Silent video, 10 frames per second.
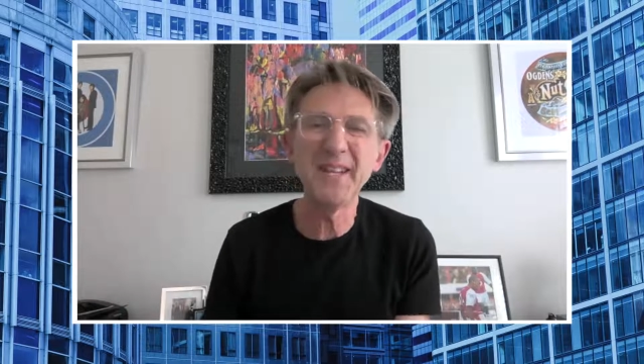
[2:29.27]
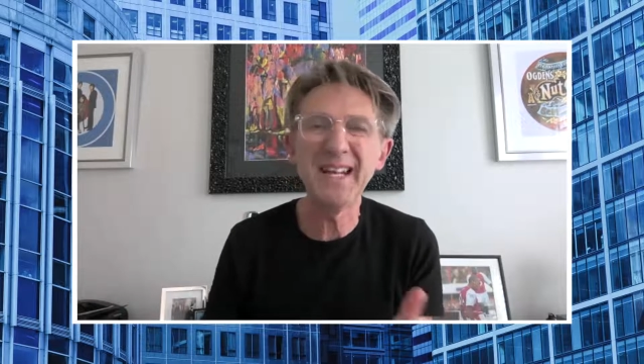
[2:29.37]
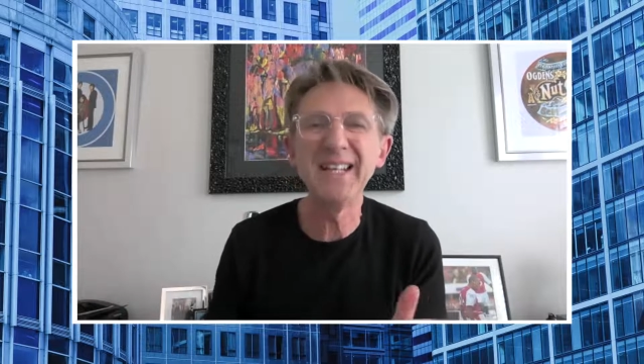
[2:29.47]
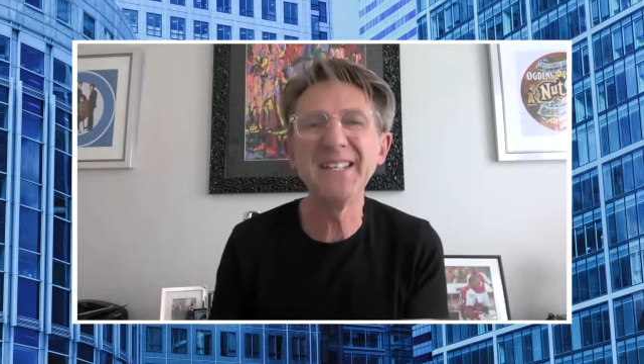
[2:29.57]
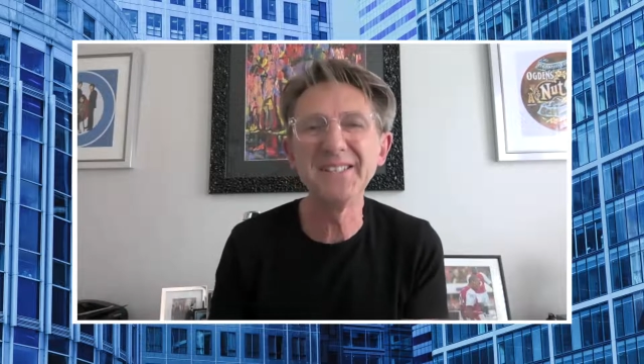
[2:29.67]
And
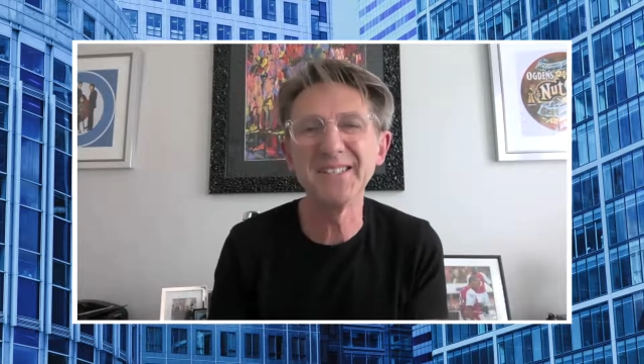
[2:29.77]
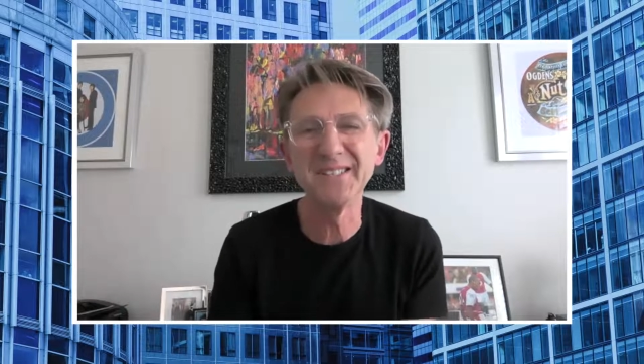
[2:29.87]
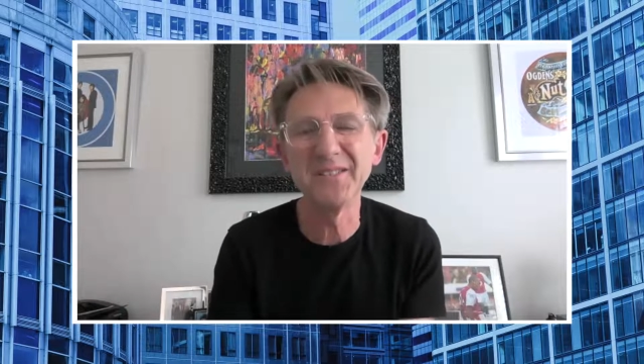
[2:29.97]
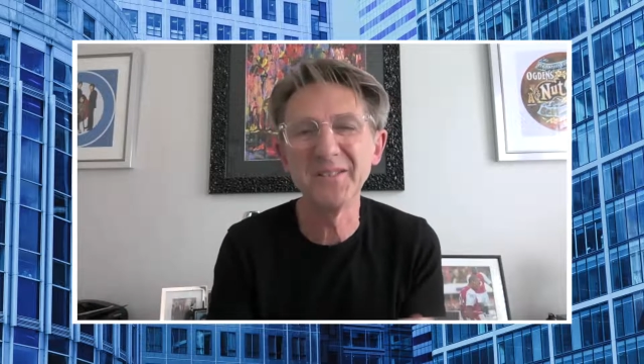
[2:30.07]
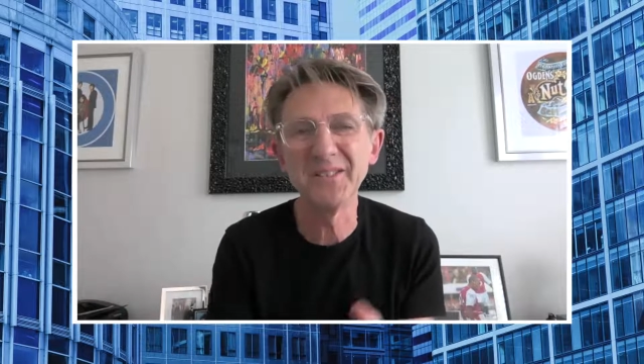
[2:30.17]
that leads
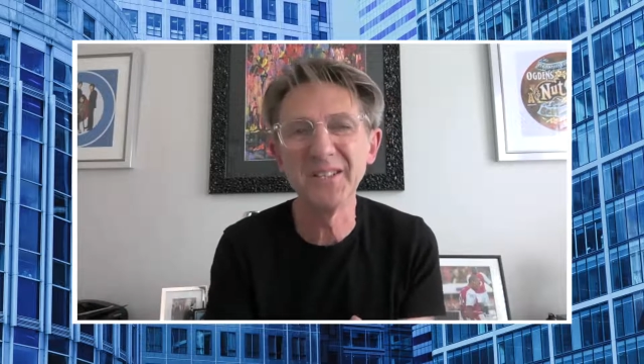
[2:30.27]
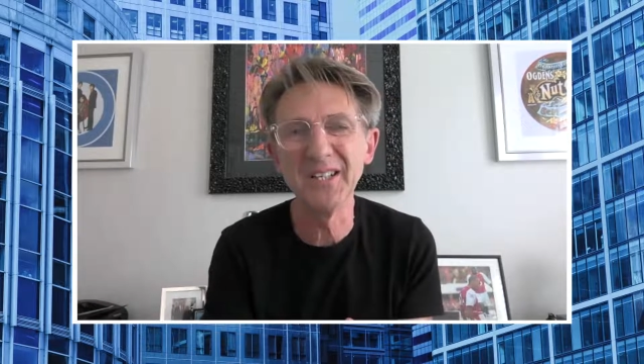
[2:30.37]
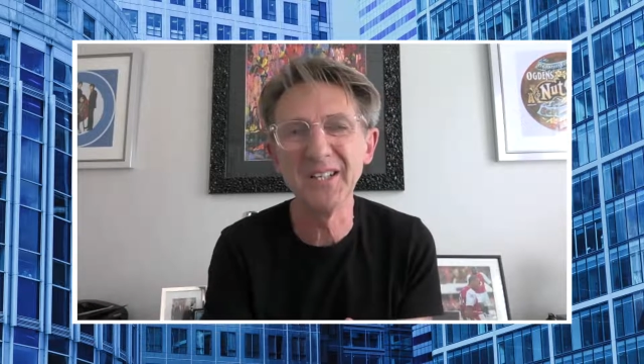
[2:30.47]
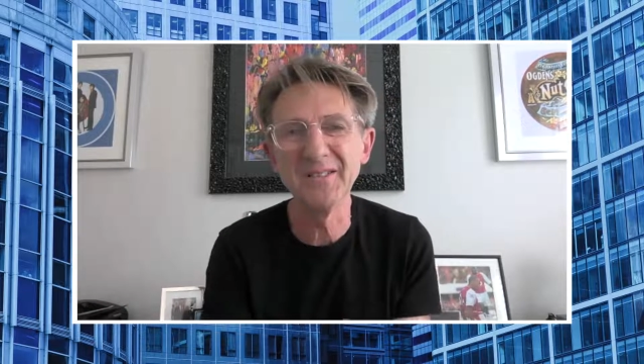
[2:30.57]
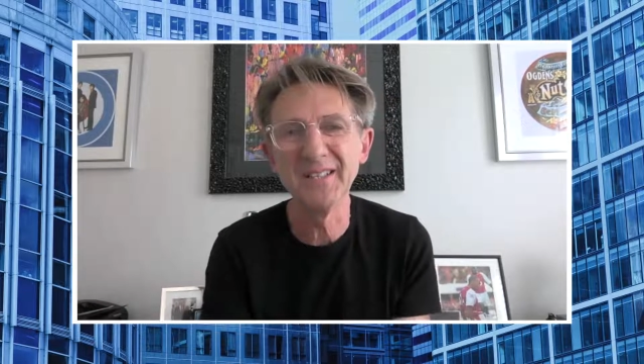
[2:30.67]
us to
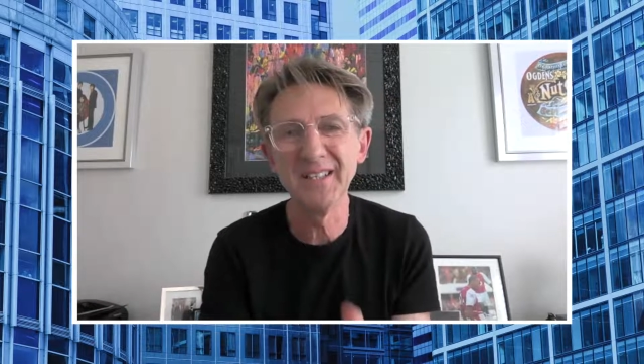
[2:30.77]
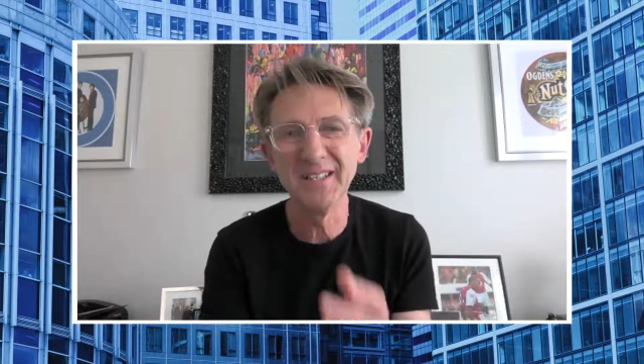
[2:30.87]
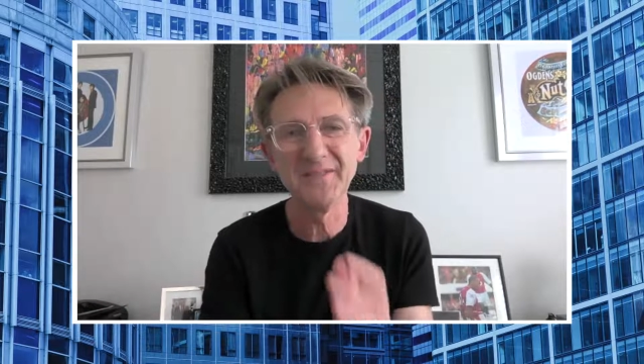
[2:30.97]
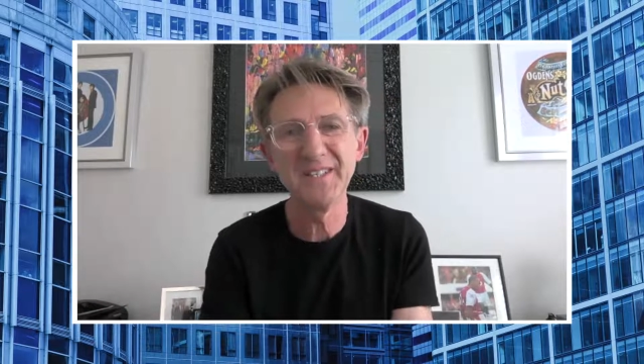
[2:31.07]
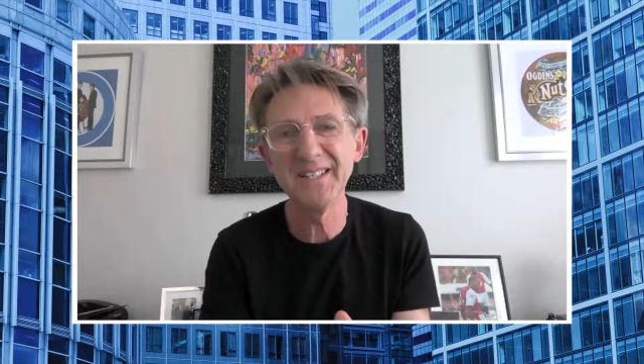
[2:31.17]
conclude,
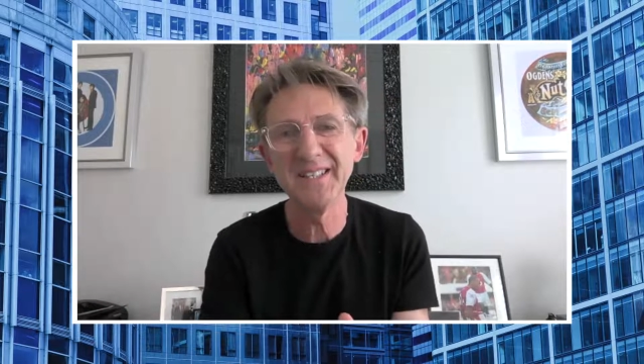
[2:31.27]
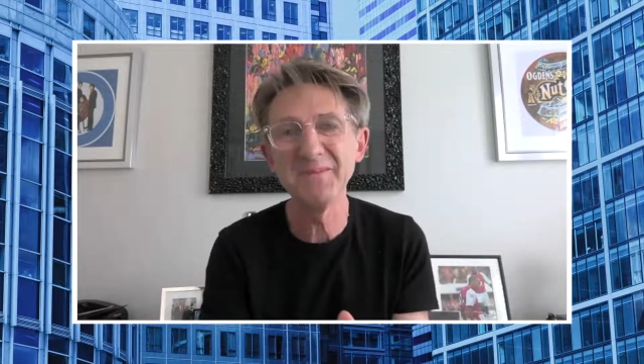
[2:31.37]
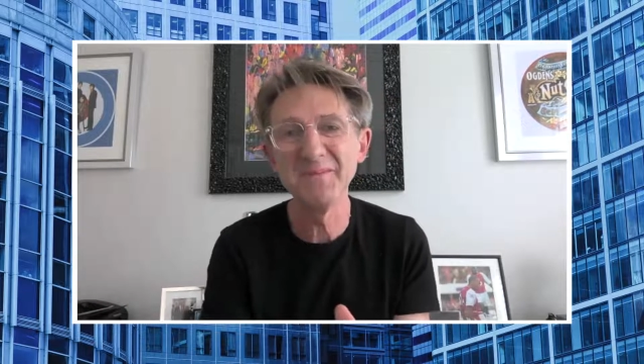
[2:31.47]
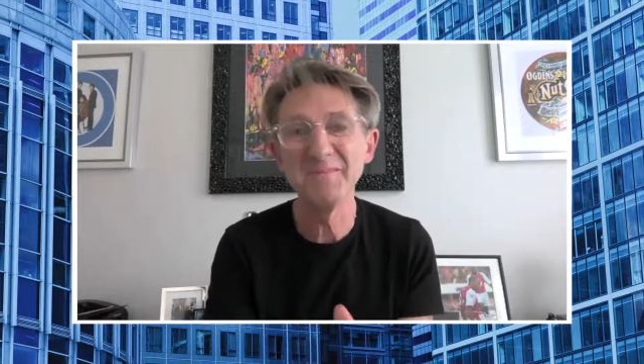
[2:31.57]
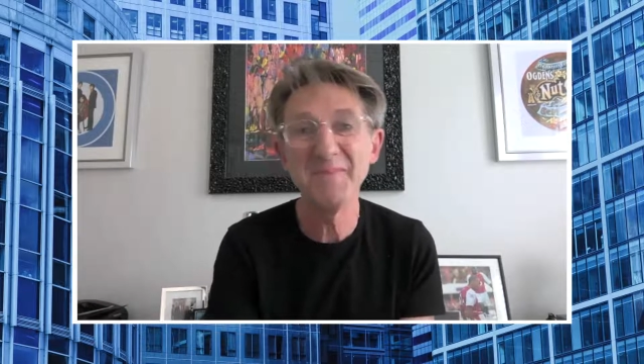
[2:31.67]
and I've said
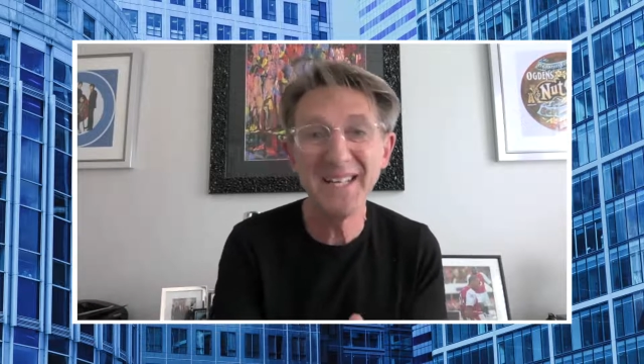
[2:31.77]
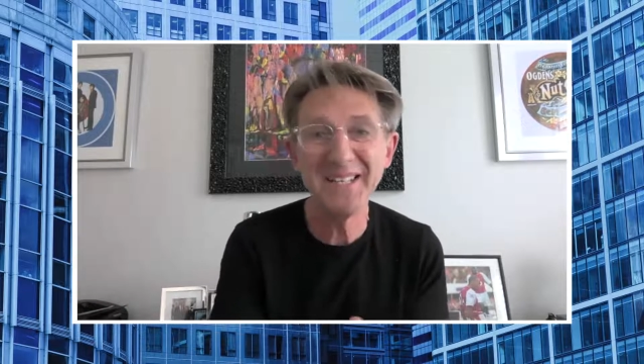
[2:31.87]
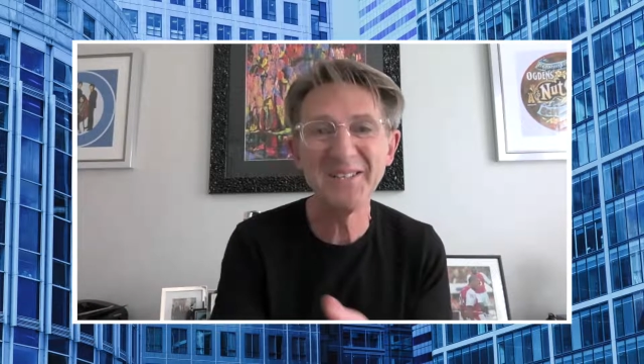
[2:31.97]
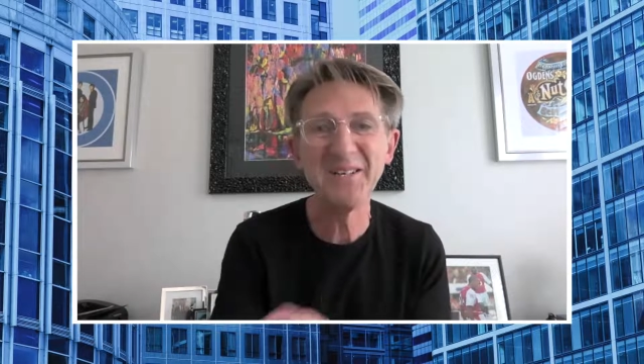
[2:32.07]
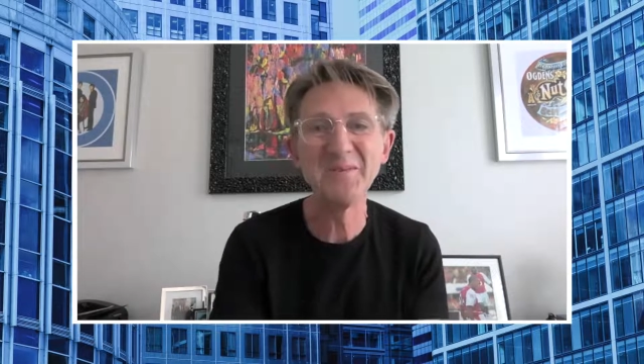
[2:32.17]
this
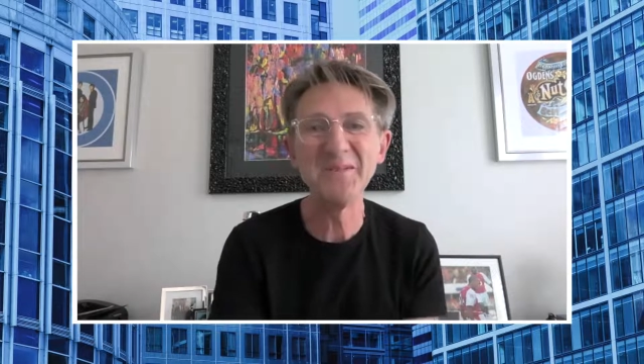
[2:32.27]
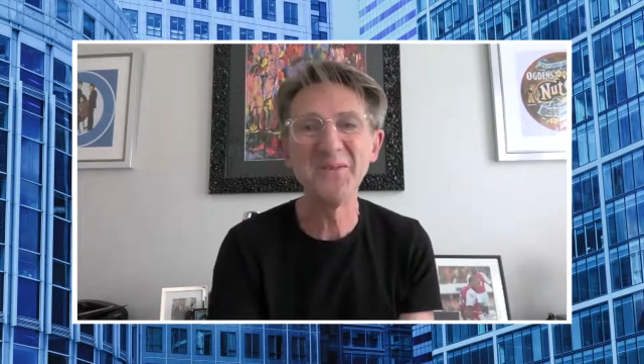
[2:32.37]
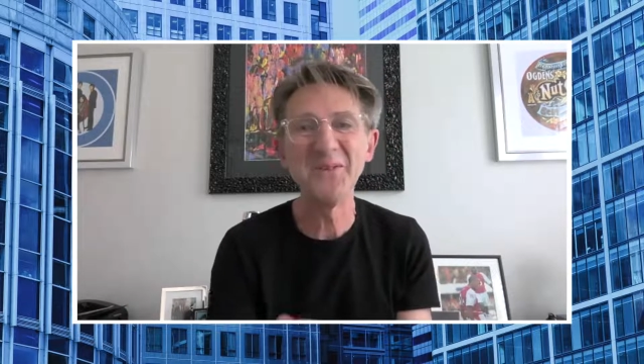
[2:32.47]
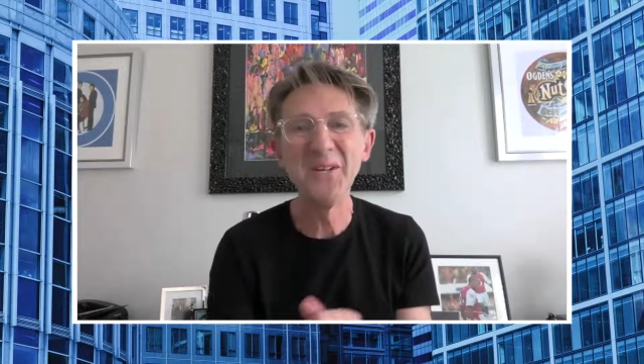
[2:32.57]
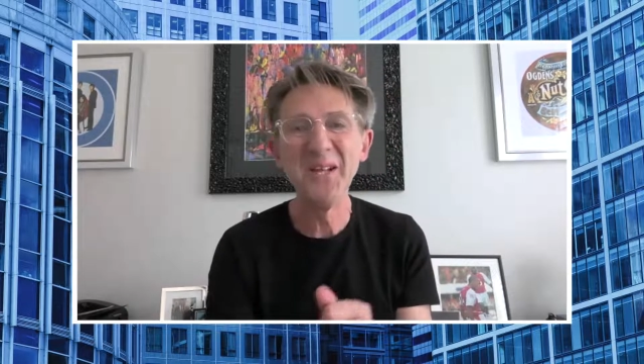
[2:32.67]
many times
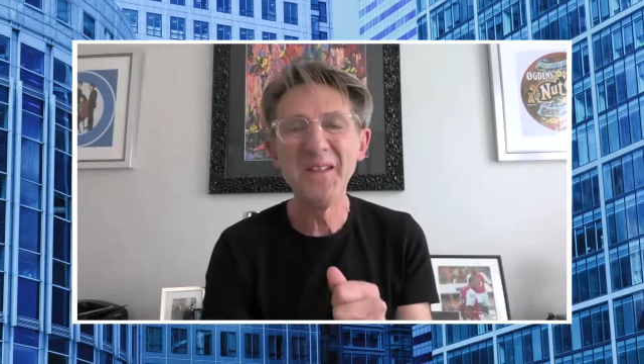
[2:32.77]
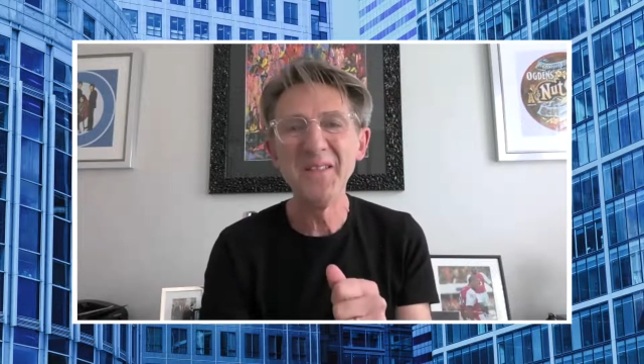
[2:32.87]
before,